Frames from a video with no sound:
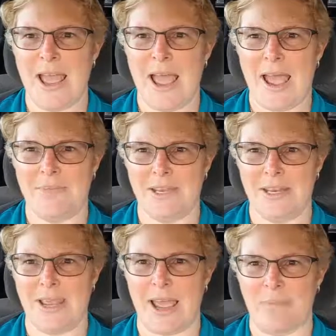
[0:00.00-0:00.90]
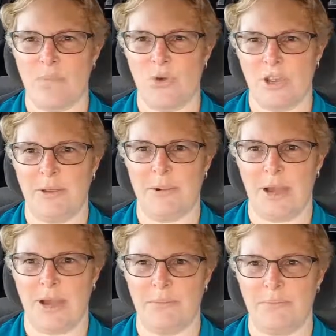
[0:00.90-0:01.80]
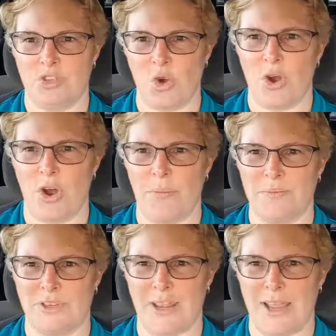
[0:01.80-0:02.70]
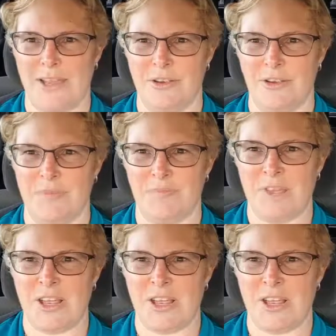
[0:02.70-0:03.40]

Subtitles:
admin@bookkeeperhub.com.au.